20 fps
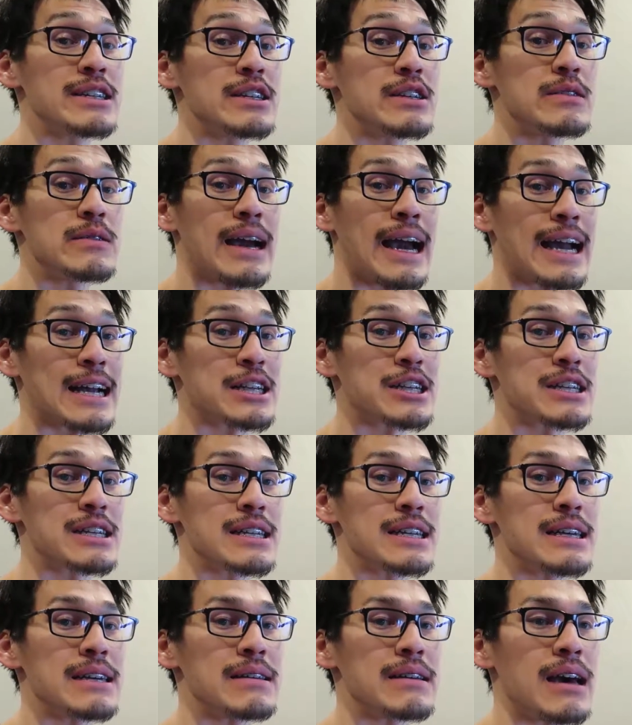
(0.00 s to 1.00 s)
to
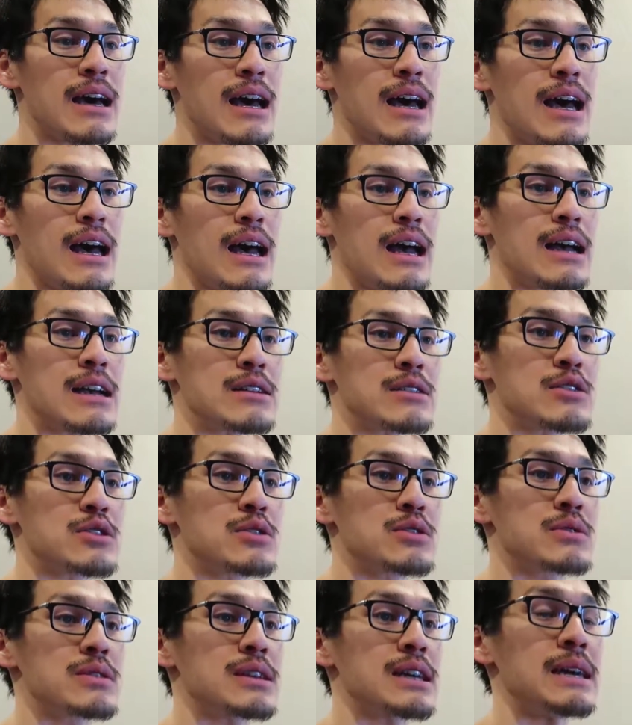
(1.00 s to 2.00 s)
actually
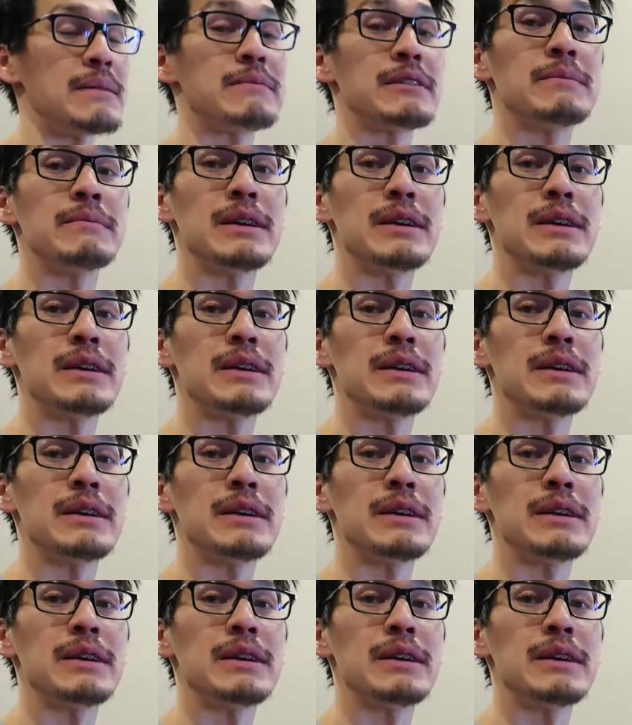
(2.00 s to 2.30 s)
keep